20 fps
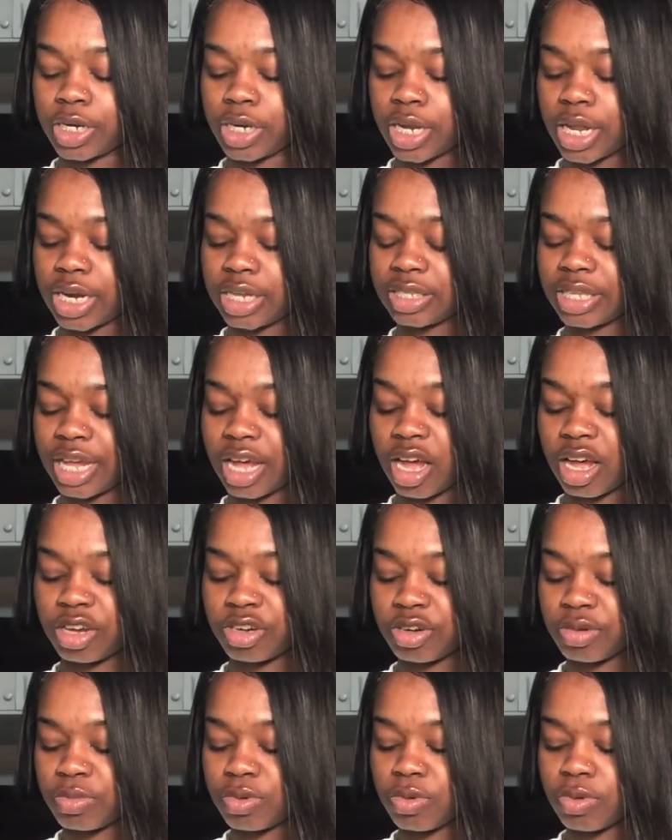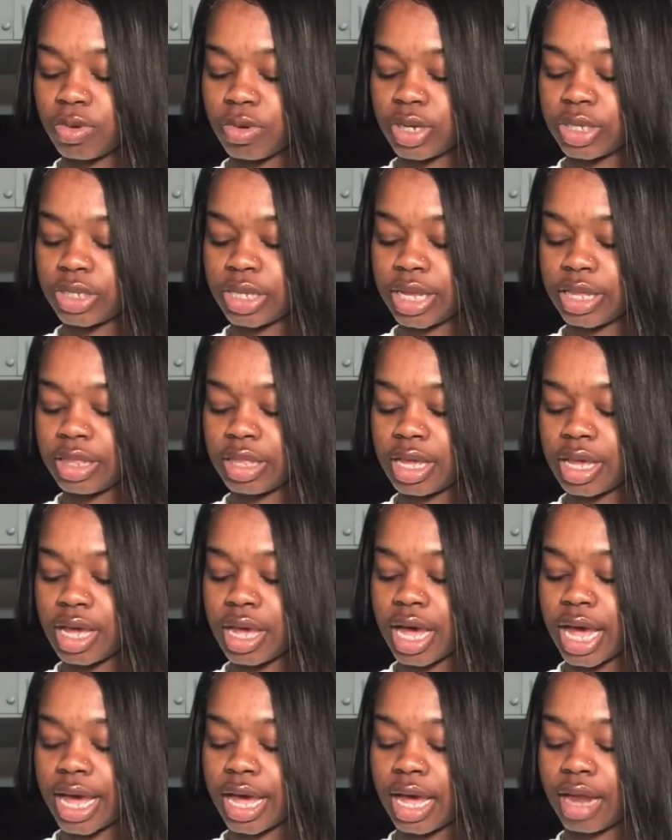and it's like an underboob corset thing.
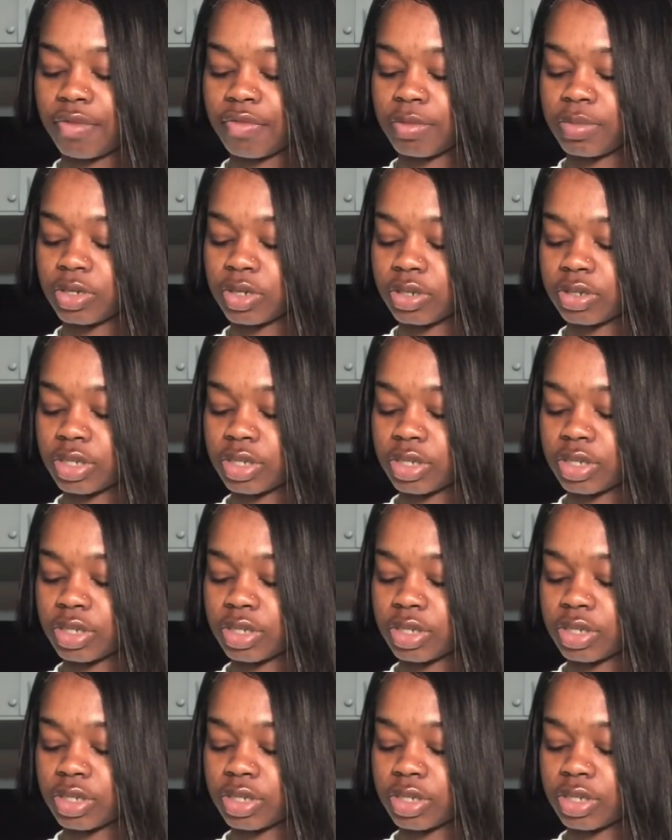I got it from Dolls